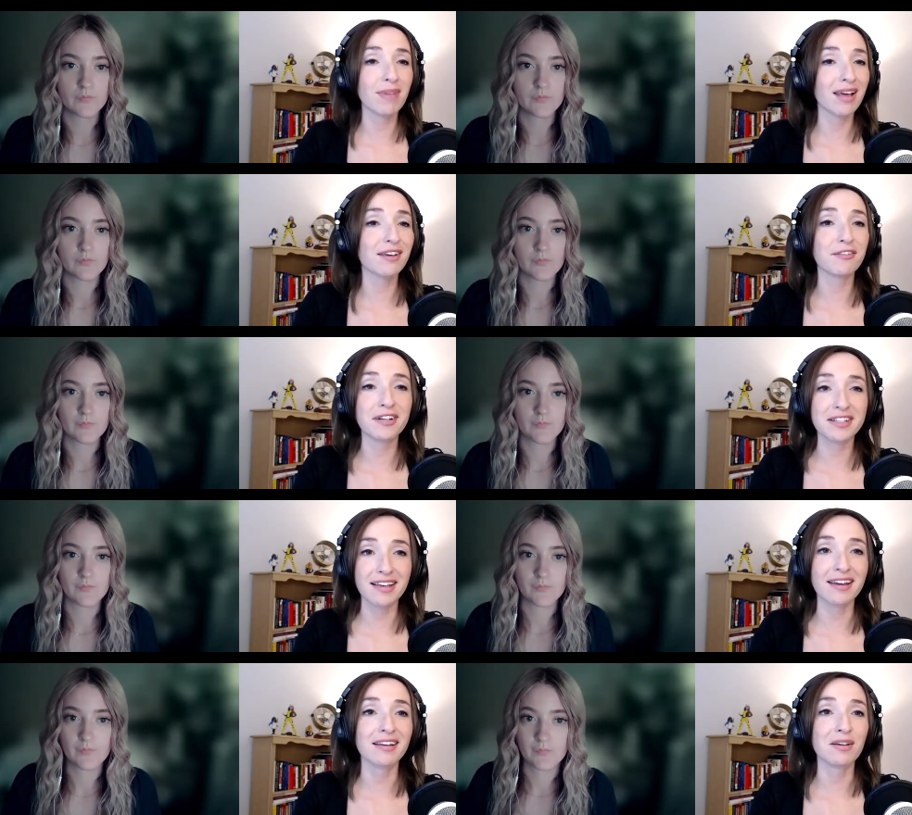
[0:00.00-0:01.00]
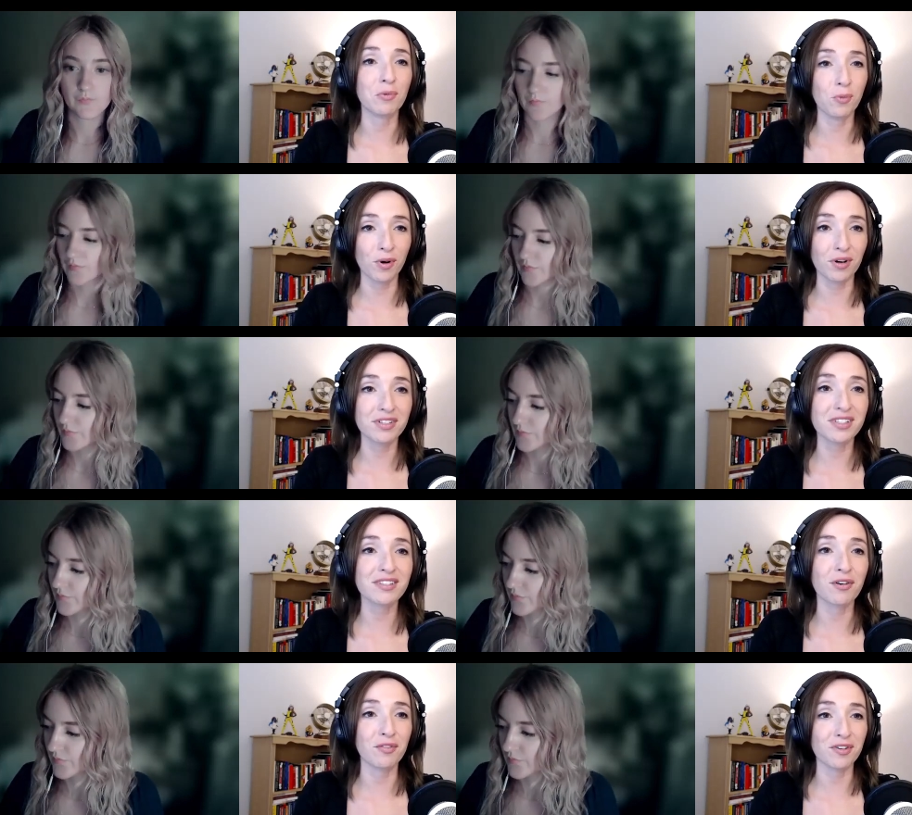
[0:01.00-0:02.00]
Speaker 1: make your anxiety worse
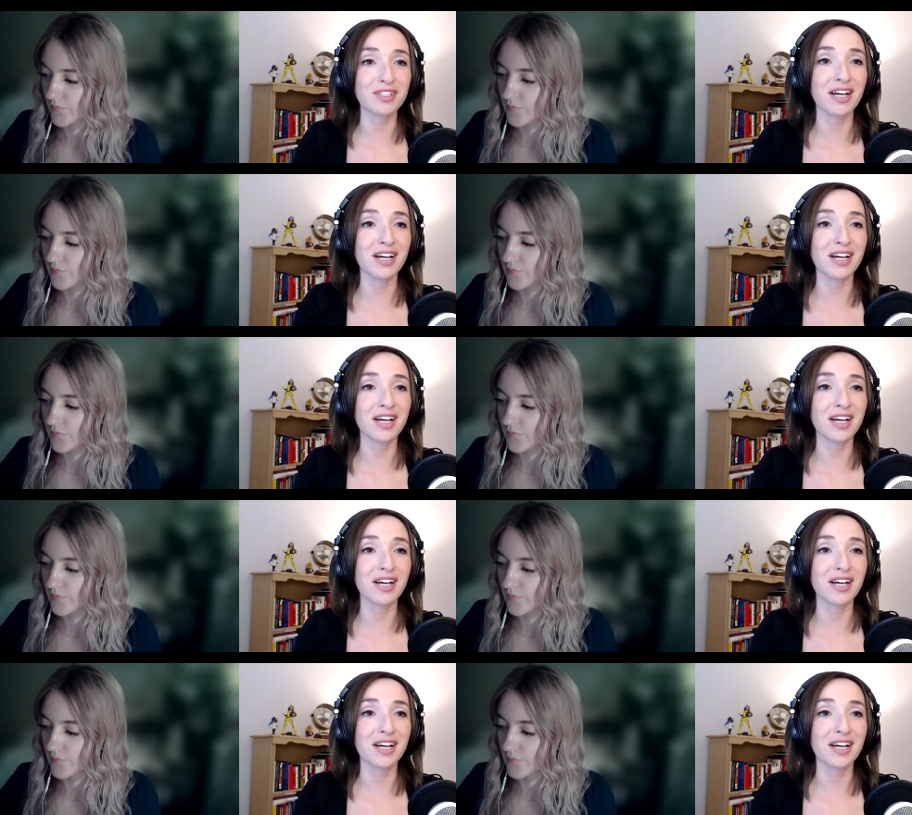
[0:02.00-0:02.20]
over